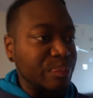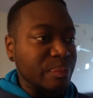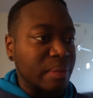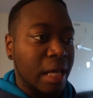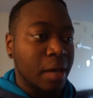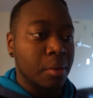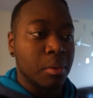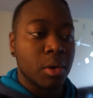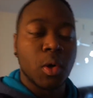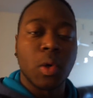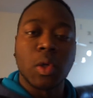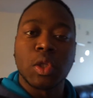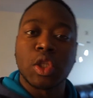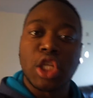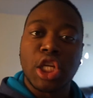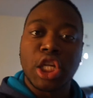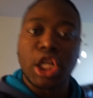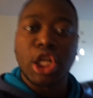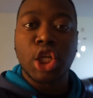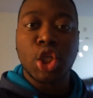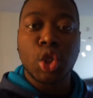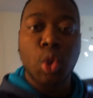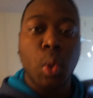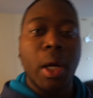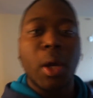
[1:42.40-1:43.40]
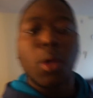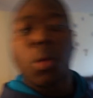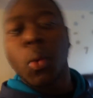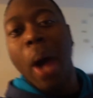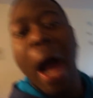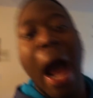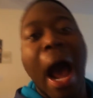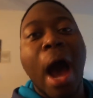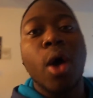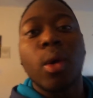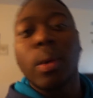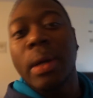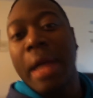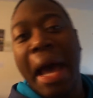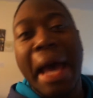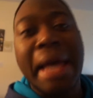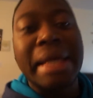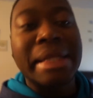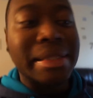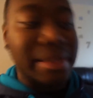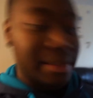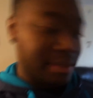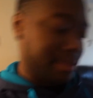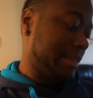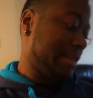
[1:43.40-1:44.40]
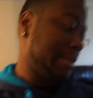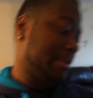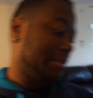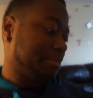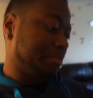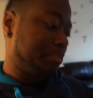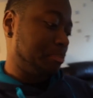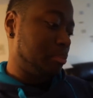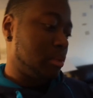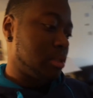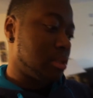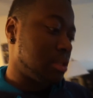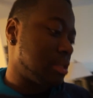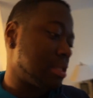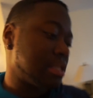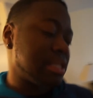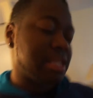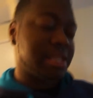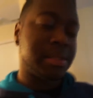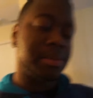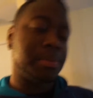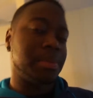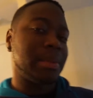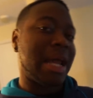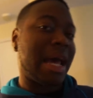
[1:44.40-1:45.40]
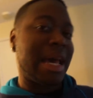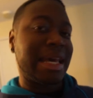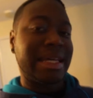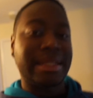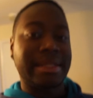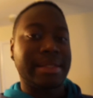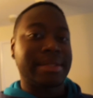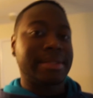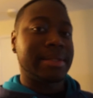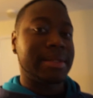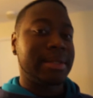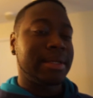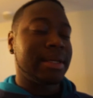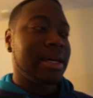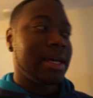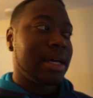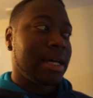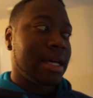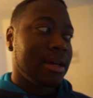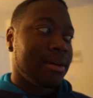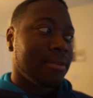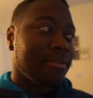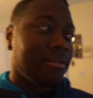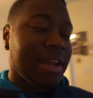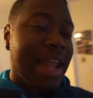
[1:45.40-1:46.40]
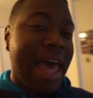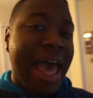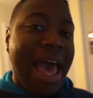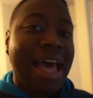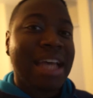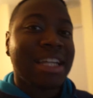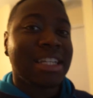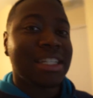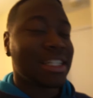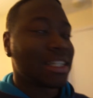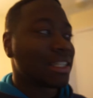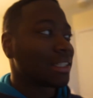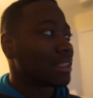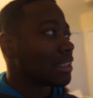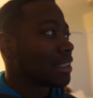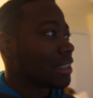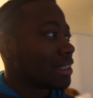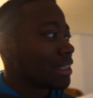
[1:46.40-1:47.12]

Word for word: and we're going to the Detroit Wild Lights. See some lights flashing,